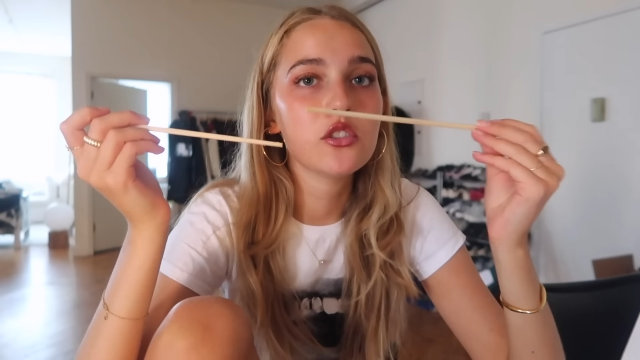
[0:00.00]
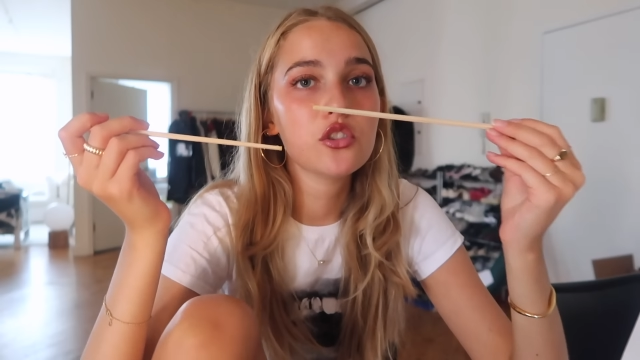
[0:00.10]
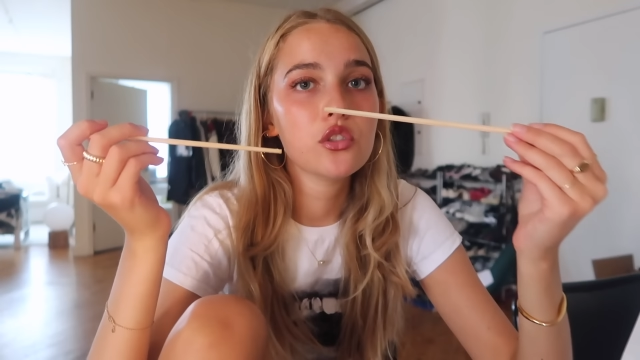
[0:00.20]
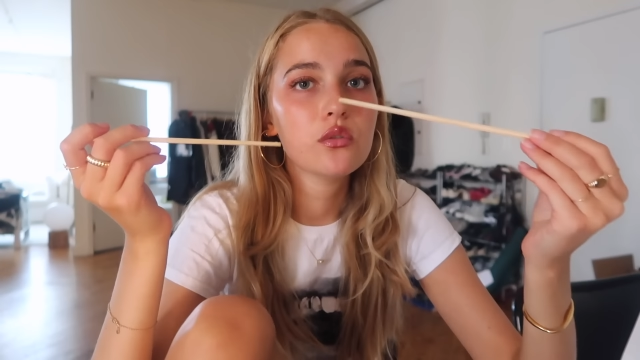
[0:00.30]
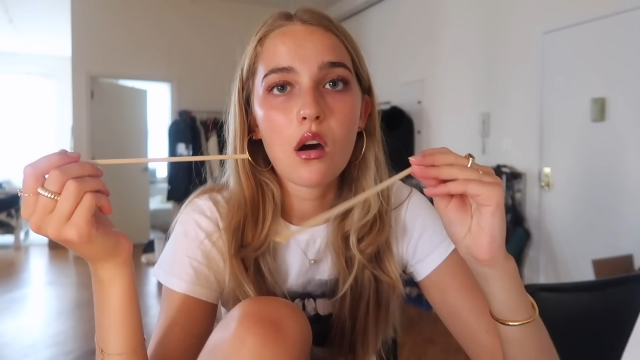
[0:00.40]

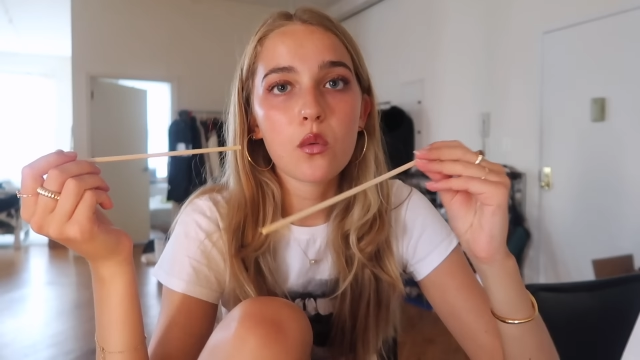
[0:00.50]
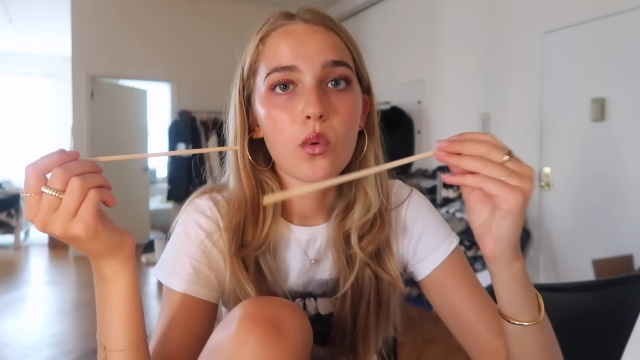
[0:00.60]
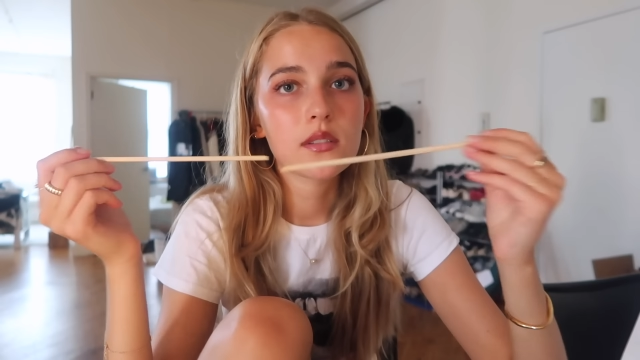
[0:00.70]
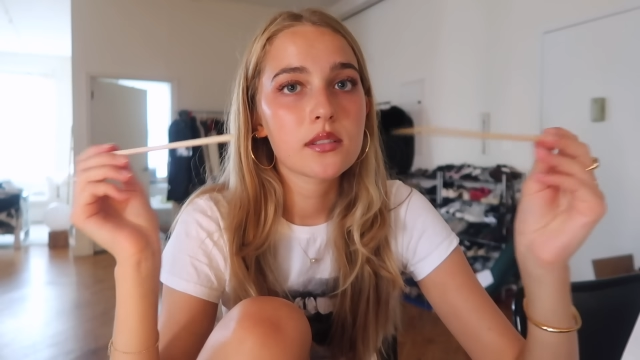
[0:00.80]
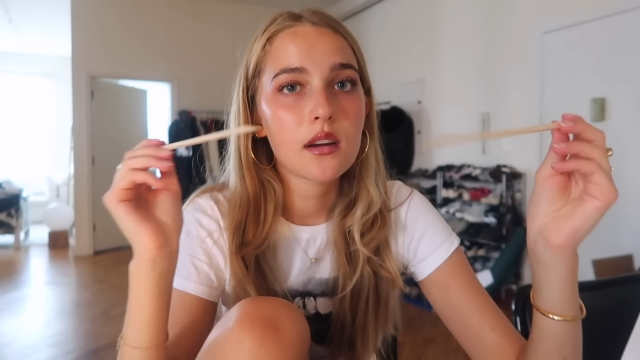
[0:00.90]
chew on
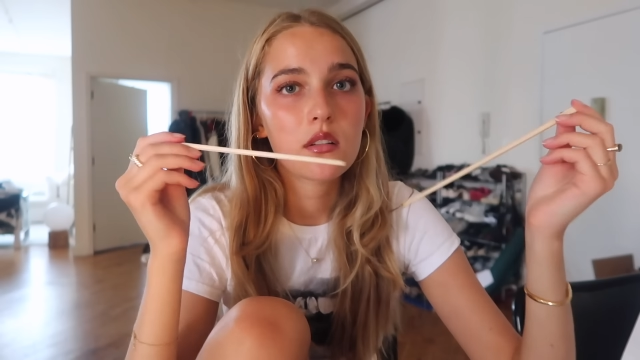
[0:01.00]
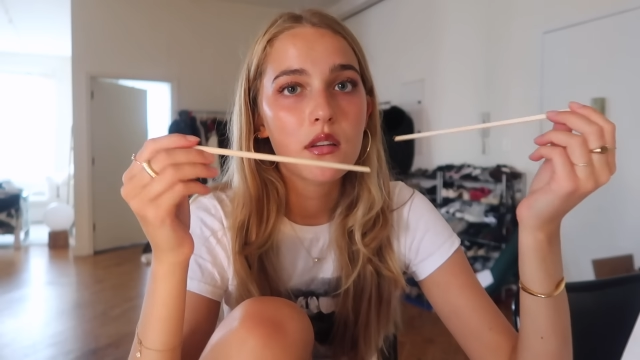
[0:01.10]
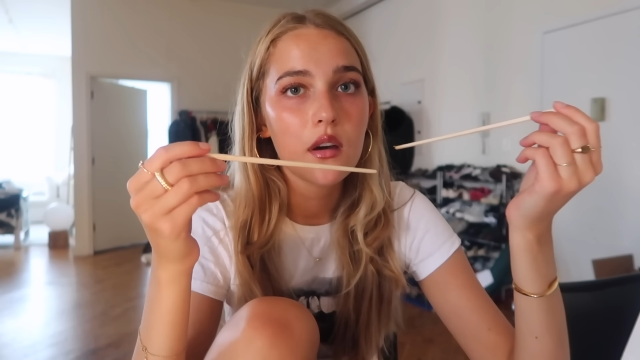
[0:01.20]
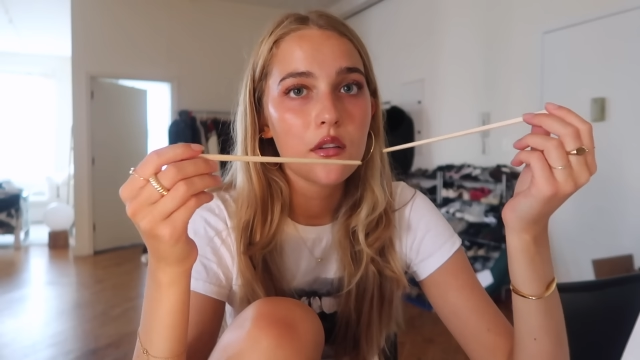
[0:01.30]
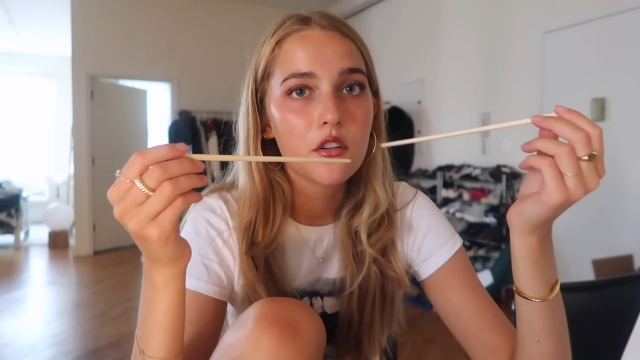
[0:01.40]
one side or
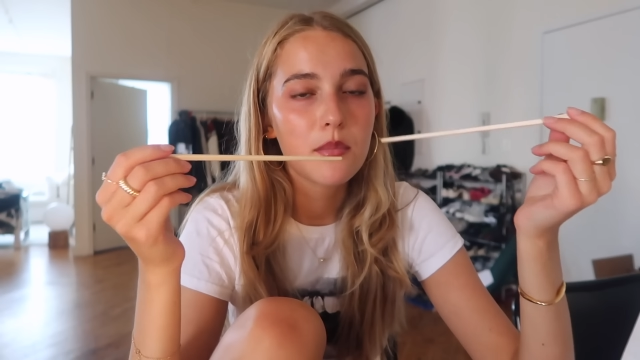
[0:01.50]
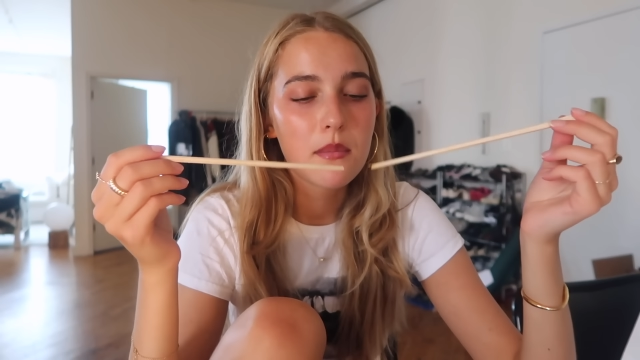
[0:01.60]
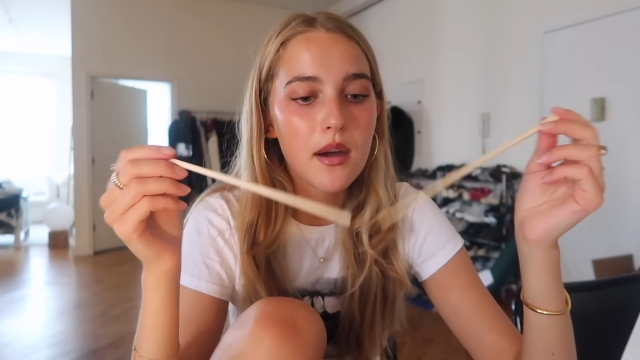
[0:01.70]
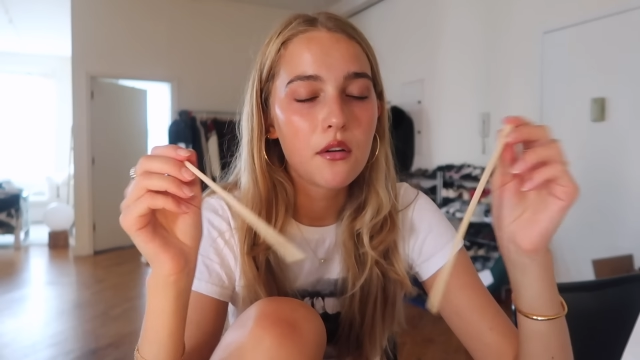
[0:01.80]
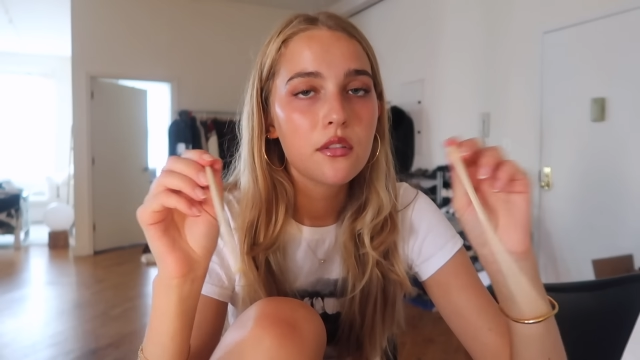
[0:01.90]
the other of my
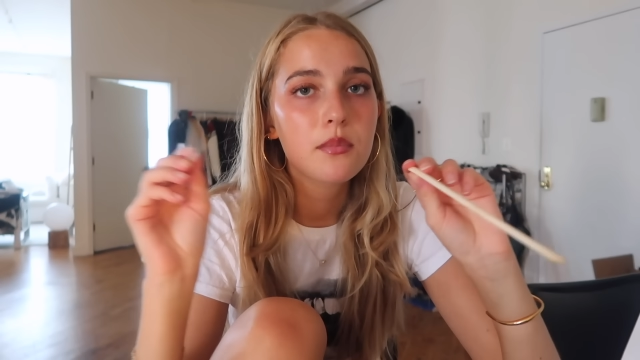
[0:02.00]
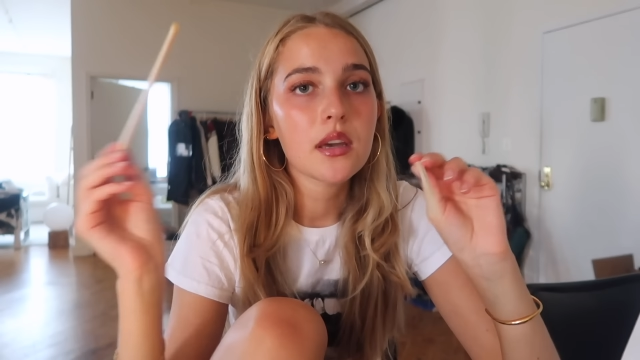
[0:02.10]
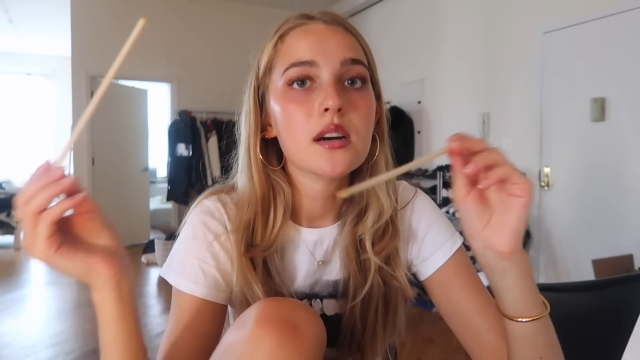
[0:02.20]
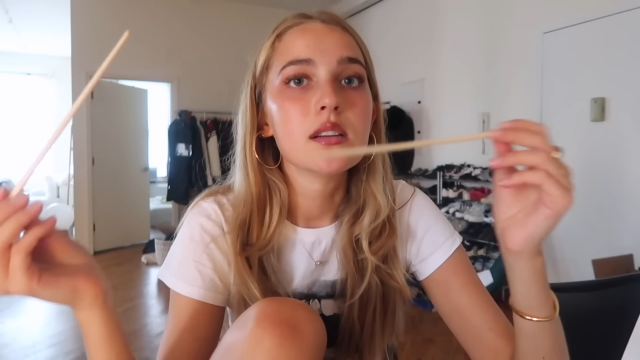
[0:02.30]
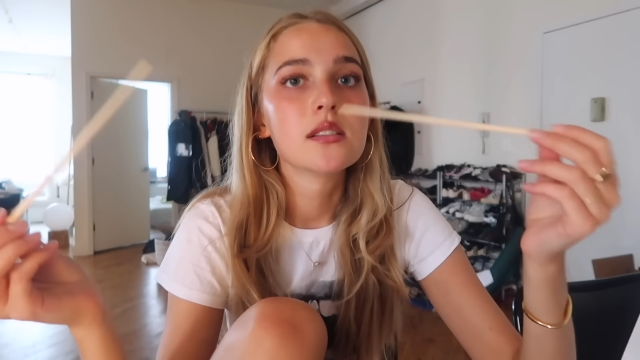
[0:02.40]
mouth
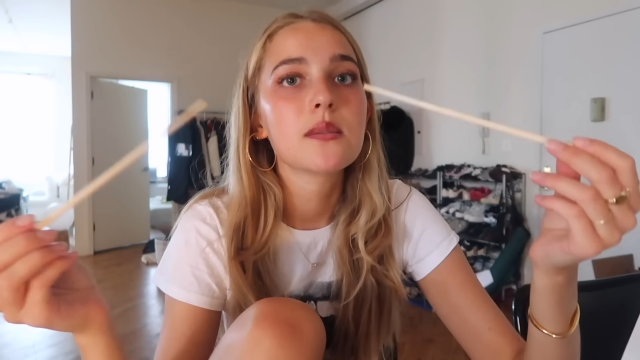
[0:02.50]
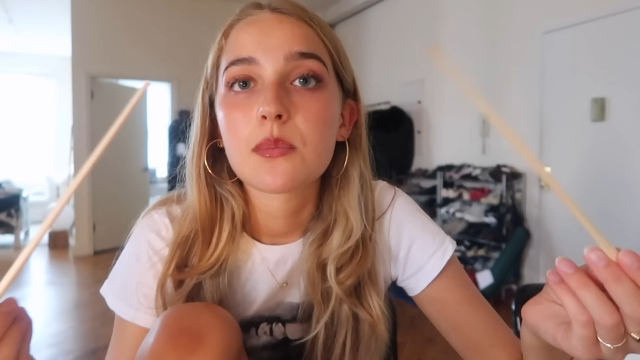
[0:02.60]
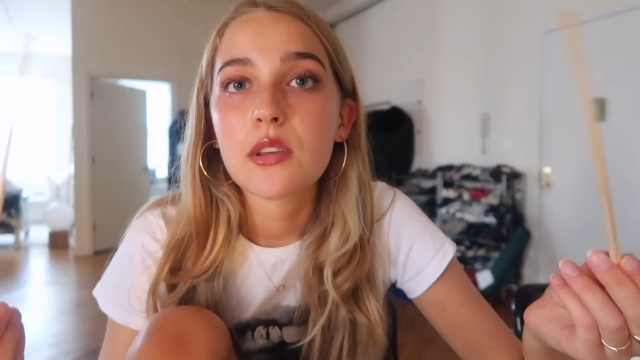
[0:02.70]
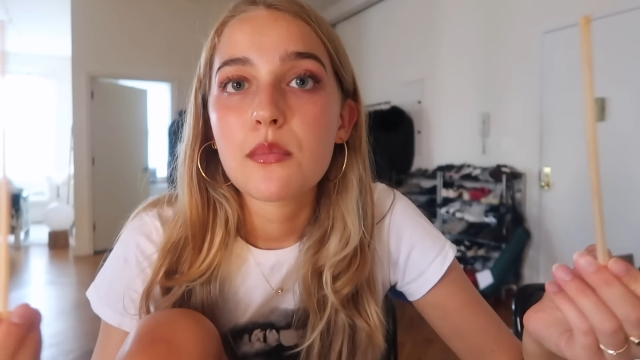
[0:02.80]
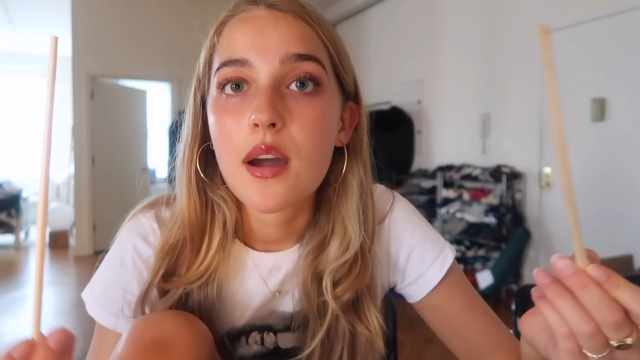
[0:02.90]
because
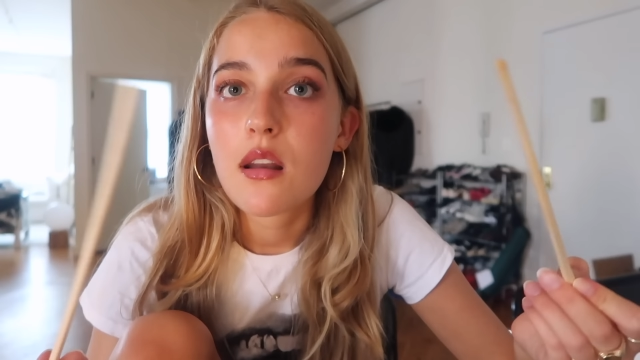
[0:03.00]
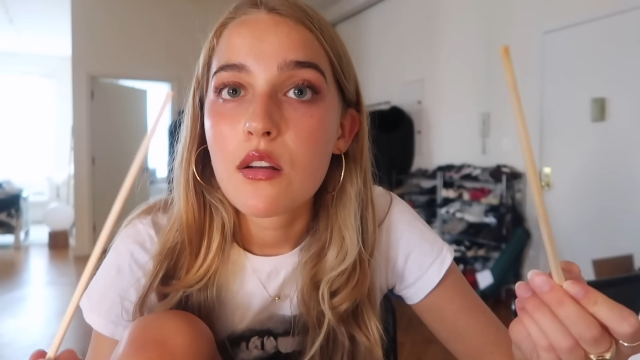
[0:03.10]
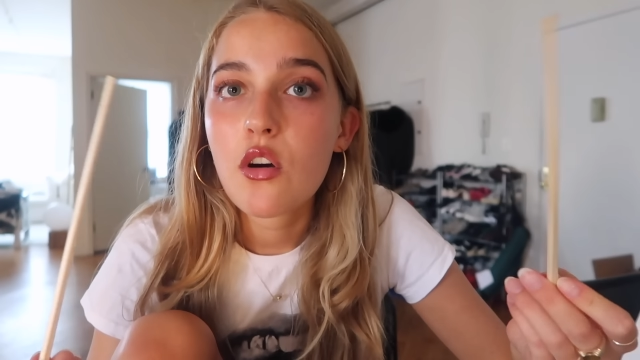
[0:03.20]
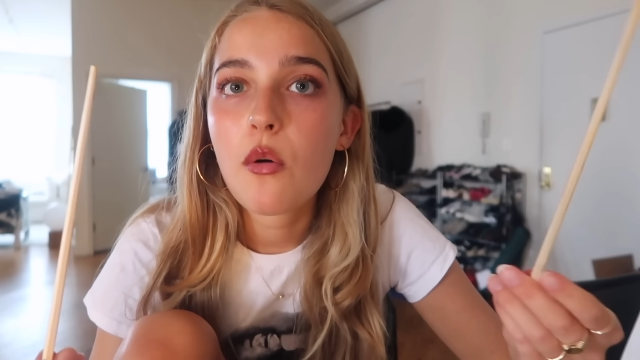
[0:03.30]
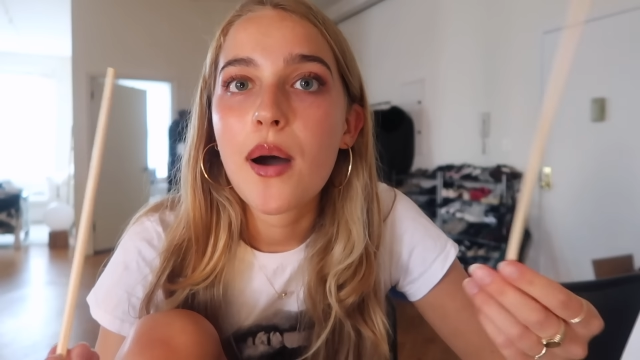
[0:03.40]
something you might
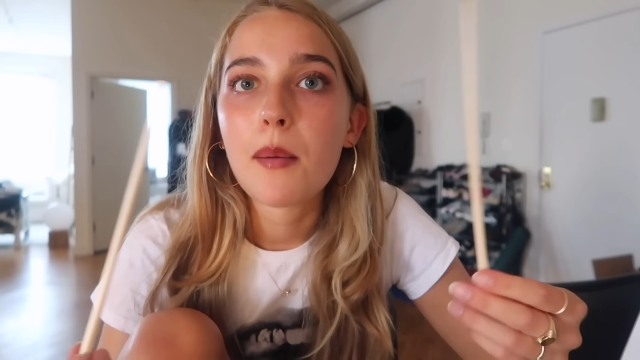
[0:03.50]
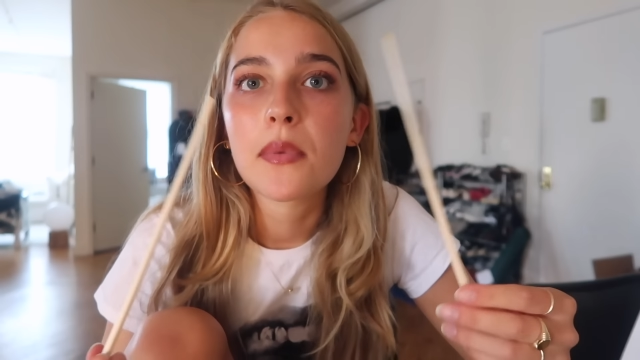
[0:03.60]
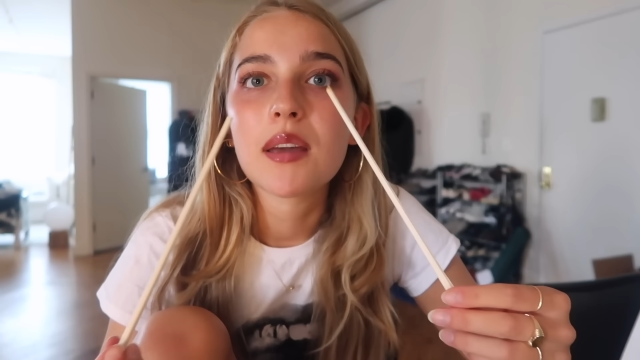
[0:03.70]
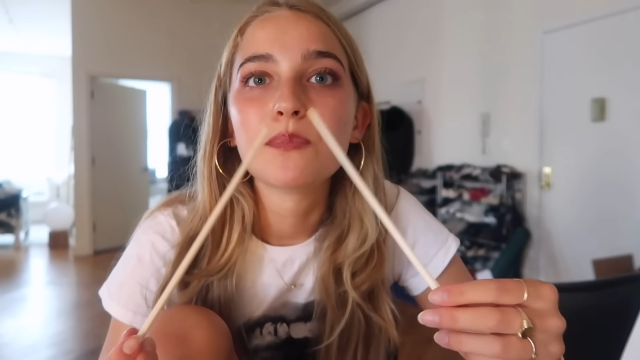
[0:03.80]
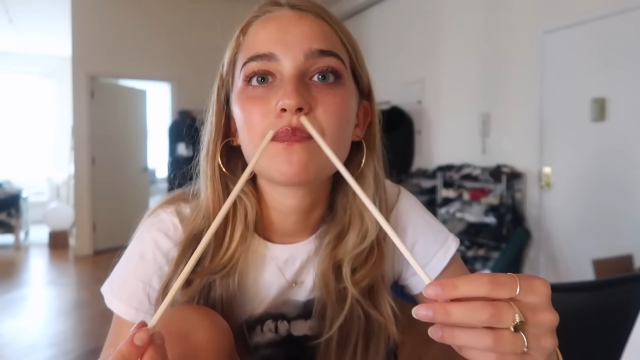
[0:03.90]
not know about
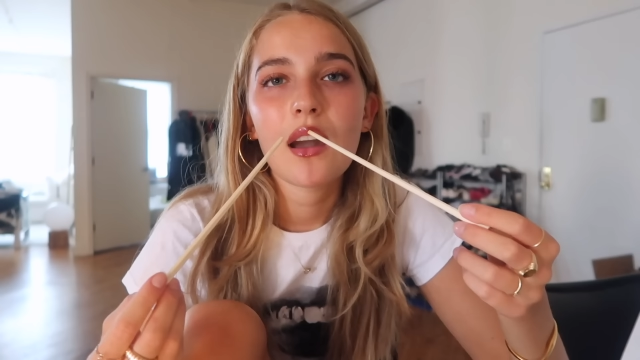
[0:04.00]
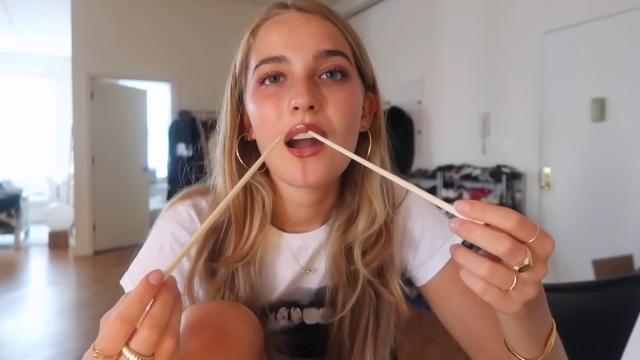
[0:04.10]
me,